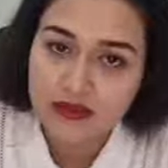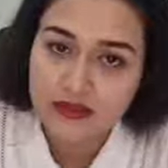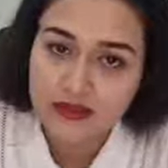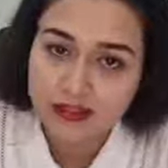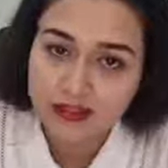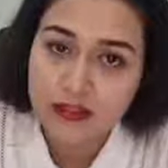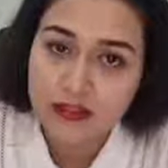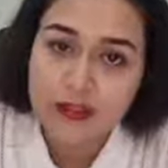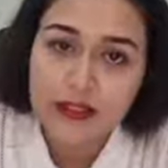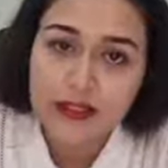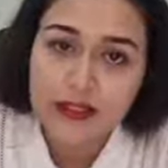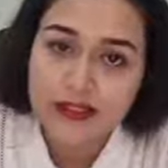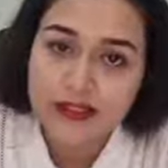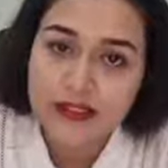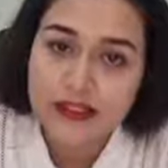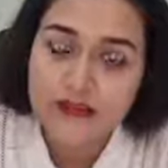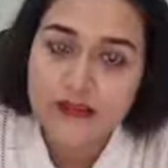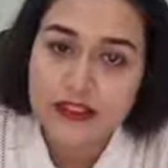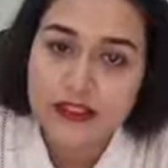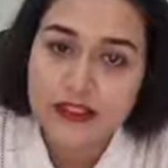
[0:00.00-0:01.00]

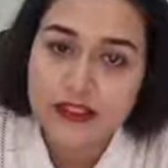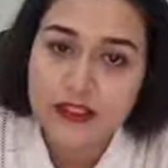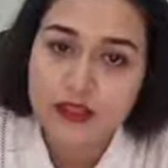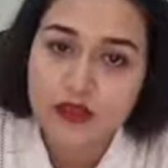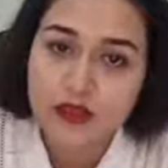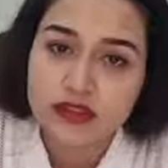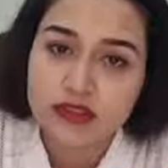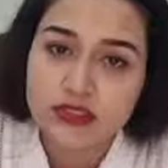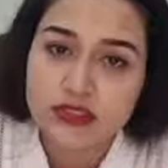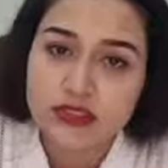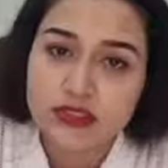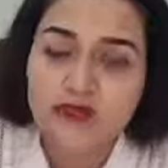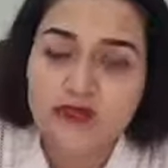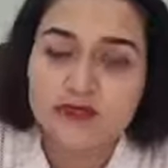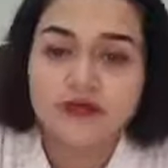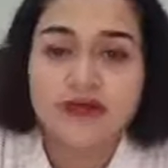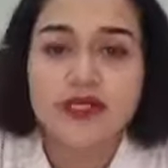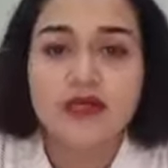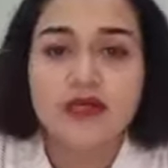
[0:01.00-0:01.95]
predisposition.